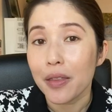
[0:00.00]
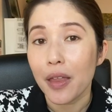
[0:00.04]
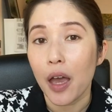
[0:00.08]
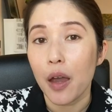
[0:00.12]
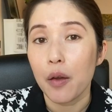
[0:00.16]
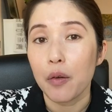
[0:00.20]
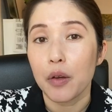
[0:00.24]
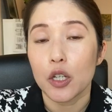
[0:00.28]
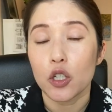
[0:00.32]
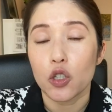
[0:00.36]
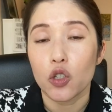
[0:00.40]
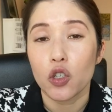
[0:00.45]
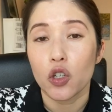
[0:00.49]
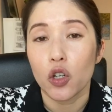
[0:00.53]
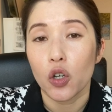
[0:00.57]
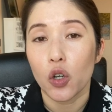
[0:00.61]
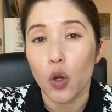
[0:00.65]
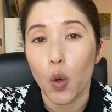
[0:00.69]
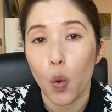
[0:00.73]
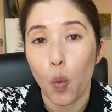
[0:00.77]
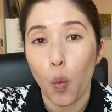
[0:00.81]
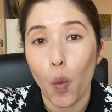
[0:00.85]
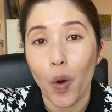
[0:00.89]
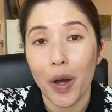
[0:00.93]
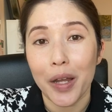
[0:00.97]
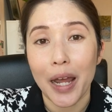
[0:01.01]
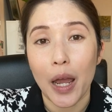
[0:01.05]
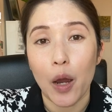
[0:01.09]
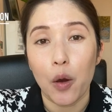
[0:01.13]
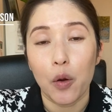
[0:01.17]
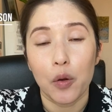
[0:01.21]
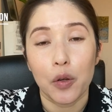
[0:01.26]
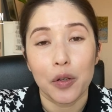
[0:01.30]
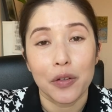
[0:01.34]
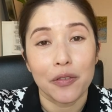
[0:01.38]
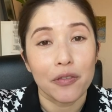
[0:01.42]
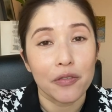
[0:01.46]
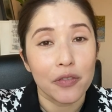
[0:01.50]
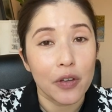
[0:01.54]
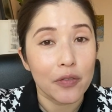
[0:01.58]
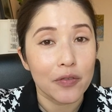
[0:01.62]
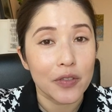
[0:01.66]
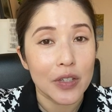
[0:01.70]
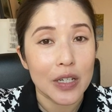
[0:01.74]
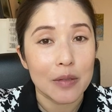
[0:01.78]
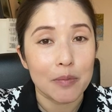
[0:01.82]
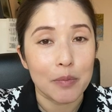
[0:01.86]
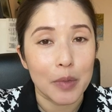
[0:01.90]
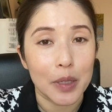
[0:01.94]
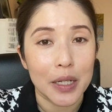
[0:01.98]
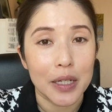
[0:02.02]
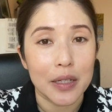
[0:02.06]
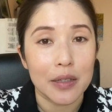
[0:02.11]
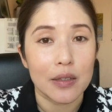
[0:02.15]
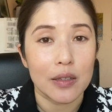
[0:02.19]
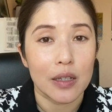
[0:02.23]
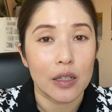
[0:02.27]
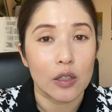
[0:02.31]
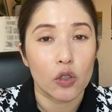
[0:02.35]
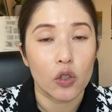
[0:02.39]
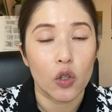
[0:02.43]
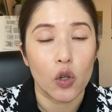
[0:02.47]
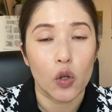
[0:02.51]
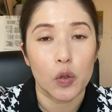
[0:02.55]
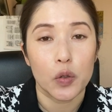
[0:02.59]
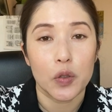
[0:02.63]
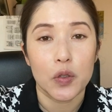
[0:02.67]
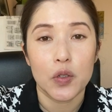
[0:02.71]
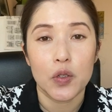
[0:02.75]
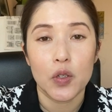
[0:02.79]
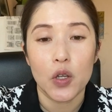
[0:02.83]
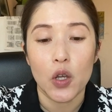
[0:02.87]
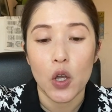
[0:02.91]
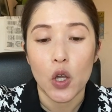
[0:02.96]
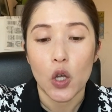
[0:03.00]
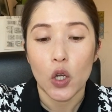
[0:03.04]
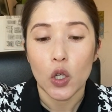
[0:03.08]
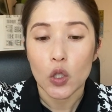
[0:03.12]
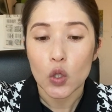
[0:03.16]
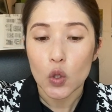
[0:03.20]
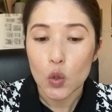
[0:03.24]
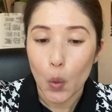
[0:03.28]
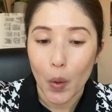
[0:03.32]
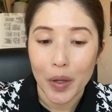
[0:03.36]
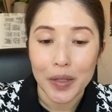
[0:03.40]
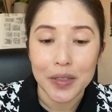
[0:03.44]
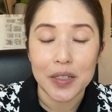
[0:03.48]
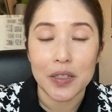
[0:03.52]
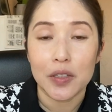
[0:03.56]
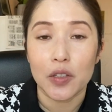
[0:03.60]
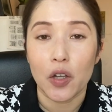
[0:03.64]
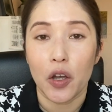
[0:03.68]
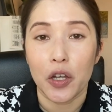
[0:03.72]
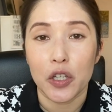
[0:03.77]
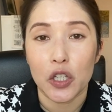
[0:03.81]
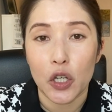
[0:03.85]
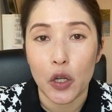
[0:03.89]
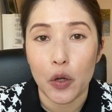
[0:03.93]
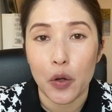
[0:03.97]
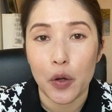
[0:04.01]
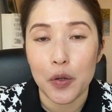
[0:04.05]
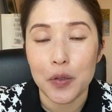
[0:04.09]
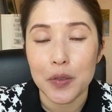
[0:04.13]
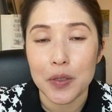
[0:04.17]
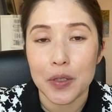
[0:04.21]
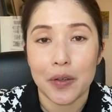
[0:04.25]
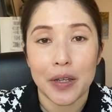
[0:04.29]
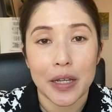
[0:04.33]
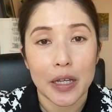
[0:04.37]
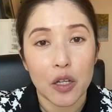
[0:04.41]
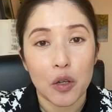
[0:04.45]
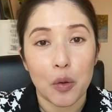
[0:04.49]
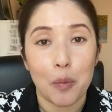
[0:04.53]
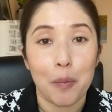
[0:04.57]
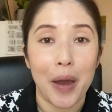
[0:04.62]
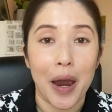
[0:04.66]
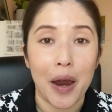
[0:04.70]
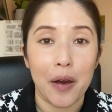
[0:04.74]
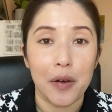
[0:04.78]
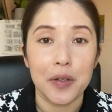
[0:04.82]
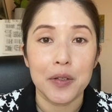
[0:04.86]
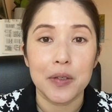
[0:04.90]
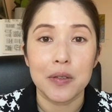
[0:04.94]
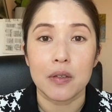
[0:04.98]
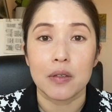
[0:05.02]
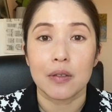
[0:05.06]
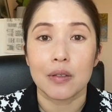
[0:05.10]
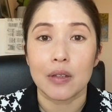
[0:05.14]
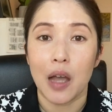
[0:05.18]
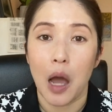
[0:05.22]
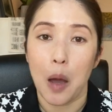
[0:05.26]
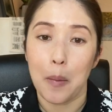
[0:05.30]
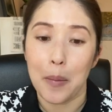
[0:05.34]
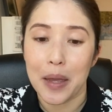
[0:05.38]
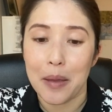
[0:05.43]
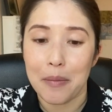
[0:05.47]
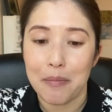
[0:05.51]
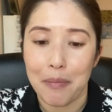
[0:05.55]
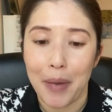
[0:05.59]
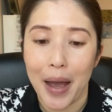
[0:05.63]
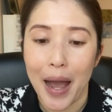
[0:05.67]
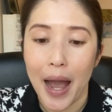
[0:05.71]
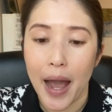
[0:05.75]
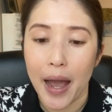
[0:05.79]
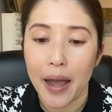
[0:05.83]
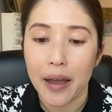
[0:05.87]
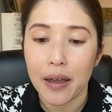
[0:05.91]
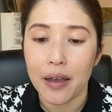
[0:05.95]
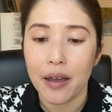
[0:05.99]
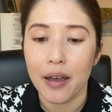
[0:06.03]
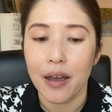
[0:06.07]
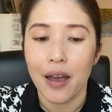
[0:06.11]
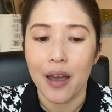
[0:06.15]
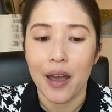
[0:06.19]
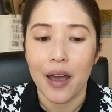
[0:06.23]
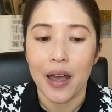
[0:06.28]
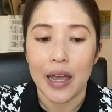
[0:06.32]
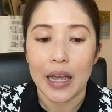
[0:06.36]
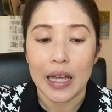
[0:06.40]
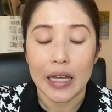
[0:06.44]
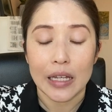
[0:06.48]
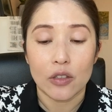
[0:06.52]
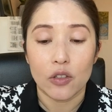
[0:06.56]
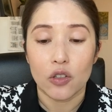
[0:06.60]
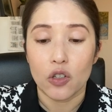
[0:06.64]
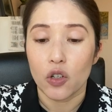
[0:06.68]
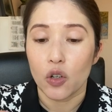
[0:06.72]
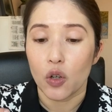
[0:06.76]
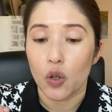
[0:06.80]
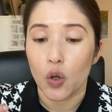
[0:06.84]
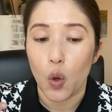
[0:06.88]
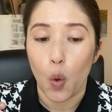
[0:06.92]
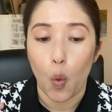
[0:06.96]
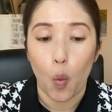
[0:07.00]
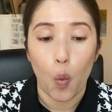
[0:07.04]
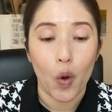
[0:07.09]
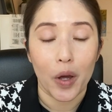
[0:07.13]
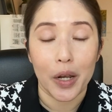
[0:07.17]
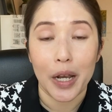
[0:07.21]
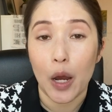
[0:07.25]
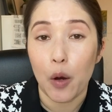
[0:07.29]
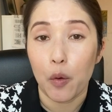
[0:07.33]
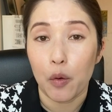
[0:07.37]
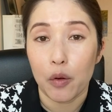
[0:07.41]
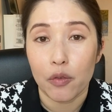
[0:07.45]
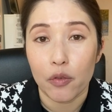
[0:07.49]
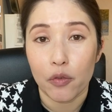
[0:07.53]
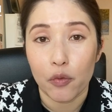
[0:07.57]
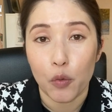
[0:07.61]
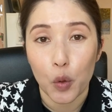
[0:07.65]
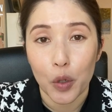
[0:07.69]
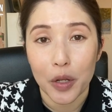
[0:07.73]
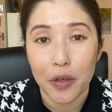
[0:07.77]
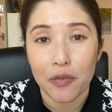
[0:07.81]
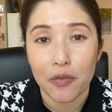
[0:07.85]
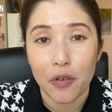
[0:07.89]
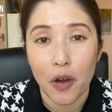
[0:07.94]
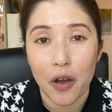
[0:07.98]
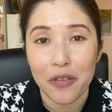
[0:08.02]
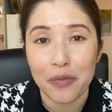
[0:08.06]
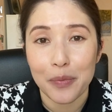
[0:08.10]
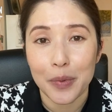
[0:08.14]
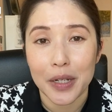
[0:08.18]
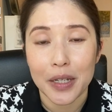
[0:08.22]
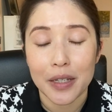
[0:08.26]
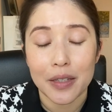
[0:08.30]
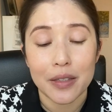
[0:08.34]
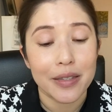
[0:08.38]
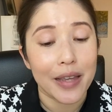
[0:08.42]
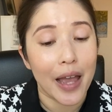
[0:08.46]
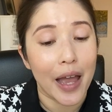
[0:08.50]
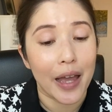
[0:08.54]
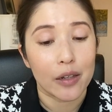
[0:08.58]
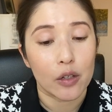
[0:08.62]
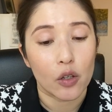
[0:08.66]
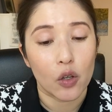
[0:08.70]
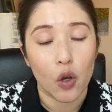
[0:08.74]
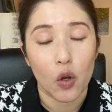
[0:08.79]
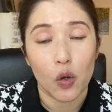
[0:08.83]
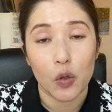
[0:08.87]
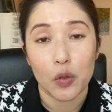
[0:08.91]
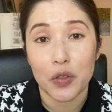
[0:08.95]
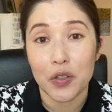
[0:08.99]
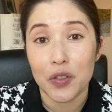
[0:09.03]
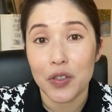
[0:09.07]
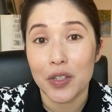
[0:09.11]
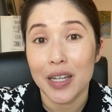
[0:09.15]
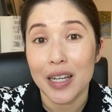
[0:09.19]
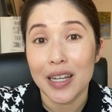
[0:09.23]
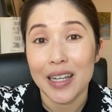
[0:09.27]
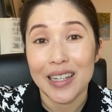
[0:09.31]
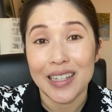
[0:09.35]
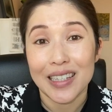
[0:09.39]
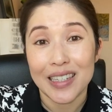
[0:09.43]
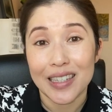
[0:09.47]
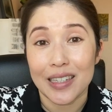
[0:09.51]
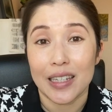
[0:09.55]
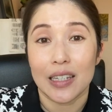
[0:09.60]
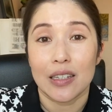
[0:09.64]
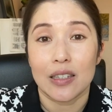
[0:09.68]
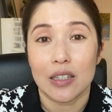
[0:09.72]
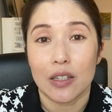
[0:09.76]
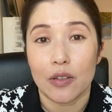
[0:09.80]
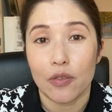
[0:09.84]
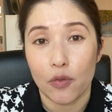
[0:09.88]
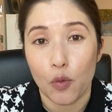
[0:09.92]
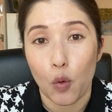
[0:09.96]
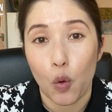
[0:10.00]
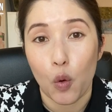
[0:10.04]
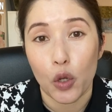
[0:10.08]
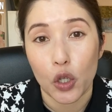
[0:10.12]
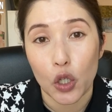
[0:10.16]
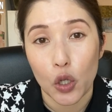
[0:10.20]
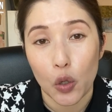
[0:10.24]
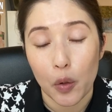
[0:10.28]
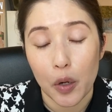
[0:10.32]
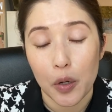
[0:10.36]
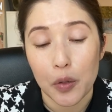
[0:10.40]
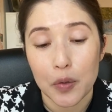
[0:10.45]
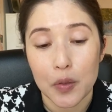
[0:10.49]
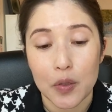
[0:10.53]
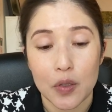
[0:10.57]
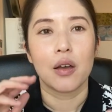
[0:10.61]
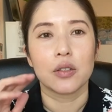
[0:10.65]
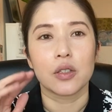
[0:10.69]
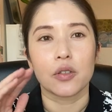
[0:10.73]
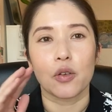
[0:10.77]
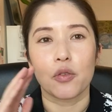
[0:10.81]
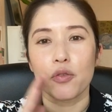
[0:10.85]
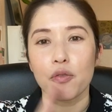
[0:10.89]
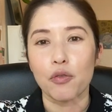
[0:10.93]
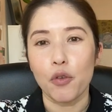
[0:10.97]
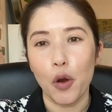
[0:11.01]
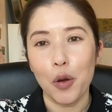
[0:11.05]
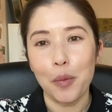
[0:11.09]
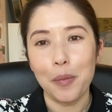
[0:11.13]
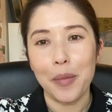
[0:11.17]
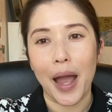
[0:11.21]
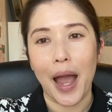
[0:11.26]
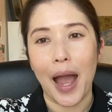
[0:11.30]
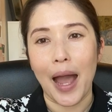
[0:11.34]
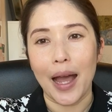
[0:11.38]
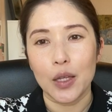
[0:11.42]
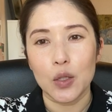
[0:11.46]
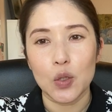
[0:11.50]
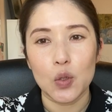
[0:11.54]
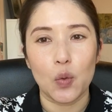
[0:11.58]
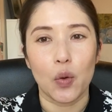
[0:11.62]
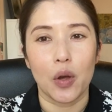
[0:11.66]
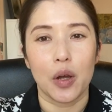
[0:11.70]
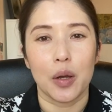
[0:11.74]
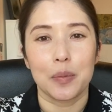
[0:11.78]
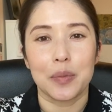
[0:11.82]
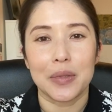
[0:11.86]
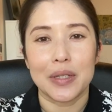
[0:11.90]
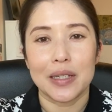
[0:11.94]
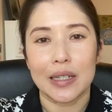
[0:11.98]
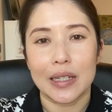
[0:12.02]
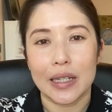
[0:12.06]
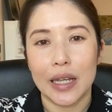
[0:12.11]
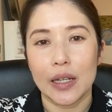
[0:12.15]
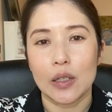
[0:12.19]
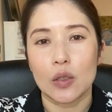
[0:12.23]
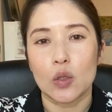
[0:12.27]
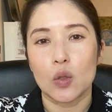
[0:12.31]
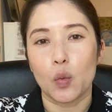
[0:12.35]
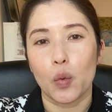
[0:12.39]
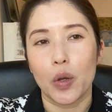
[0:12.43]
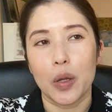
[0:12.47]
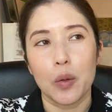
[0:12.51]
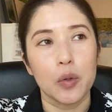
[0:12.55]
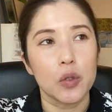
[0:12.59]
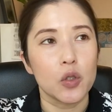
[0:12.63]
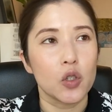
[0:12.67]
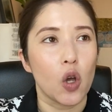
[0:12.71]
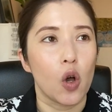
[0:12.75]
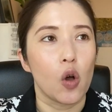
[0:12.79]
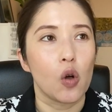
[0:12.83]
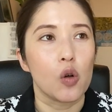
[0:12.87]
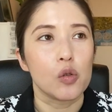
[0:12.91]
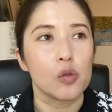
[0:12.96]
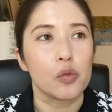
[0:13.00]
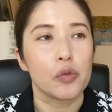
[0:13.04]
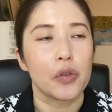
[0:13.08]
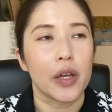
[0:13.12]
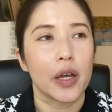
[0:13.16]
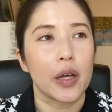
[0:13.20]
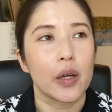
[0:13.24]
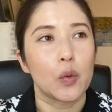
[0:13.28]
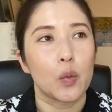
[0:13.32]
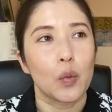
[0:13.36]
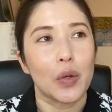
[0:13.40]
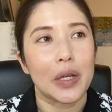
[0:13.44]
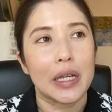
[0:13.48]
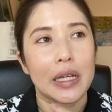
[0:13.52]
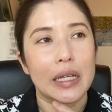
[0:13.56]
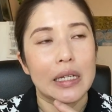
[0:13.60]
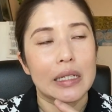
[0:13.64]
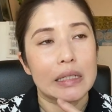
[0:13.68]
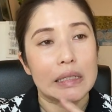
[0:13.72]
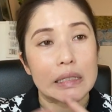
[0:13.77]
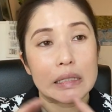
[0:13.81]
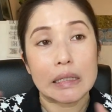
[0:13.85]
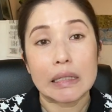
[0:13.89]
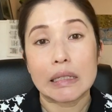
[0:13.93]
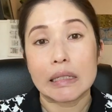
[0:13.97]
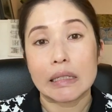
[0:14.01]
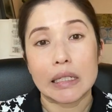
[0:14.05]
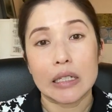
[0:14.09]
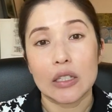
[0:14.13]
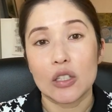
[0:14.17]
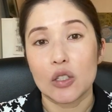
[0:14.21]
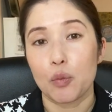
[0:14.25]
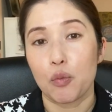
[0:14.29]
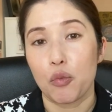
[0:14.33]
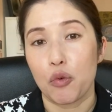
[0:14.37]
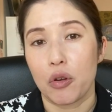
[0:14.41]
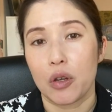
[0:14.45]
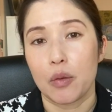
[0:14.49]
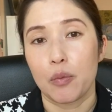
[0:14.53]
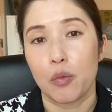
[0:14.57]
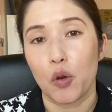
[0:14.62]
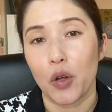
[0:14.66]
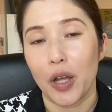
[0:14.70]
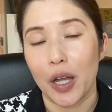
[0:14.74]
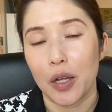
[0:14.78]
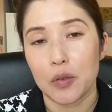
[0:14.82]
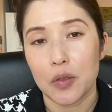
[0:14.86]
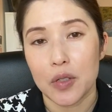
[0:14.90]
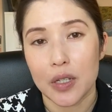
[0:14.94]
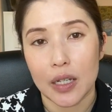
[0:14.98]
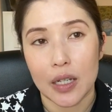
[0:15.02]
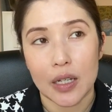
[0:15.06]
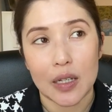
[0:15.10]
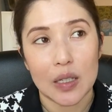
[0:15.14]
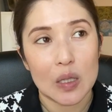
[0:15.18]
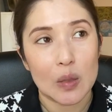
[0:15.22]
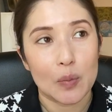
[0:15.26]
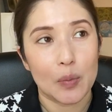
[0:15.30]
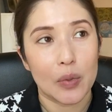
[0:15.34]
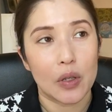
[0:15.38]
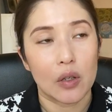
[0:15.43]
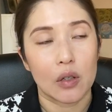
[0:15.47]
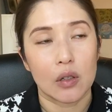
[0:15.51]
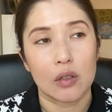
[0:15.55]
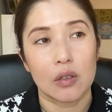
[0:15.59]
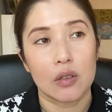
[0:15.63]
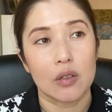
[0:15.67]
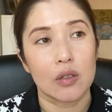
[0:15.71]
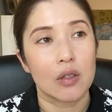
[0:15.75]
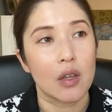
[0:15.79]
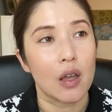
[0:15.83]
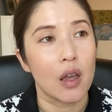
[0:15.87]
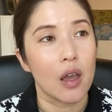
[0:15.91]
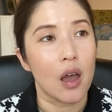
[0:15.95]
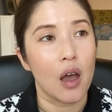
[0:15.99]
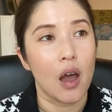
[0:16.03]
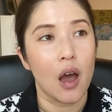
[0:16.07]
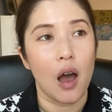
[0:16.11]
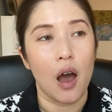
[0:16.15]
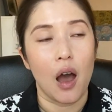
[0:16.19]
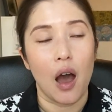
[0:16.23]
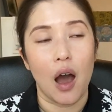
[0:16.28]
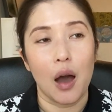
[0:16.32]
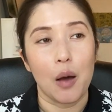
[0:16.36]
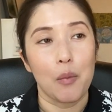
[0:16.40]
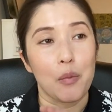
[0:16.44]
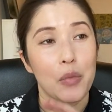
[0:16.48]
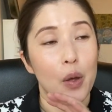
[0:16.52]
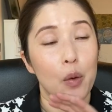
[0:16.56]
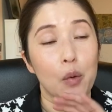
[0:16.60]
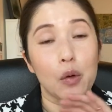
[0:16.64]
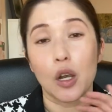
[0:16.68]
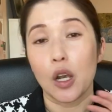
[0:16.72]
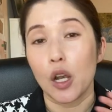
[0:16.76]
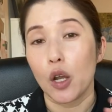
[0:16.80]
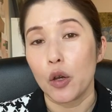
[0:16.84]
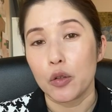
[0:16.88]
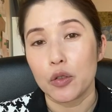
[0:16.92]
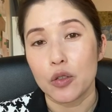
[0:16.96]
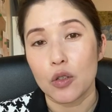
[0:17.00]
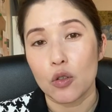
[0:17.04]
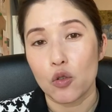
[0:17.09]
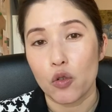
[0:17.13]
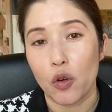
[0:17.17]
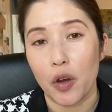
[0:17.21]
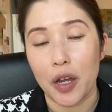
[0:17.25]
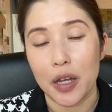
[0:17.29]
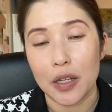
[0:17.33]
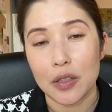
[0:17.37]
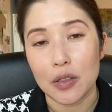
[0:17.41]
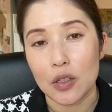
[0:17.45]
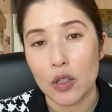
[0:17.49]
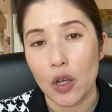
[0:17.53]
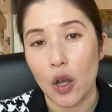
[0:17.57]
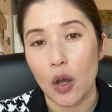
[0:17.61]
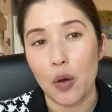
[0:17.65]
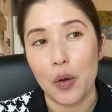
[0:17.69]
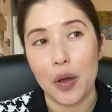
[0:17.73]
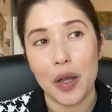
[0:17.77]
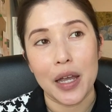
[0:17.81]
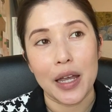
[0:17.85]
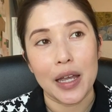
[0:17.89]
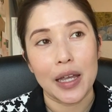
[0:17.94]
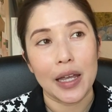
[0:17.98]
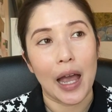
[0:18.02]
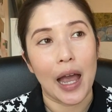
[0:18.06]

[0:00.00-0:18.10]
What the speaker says: there, it took 1 hour and 15 minutes and cost 29 euros. Now in comparison, coming back, it took 1 hour and 45 minutes and cost 64 euros. So from Antwerp to Ghent, we were told that we didn't need to pre-book our tickets because there were loads of trains going,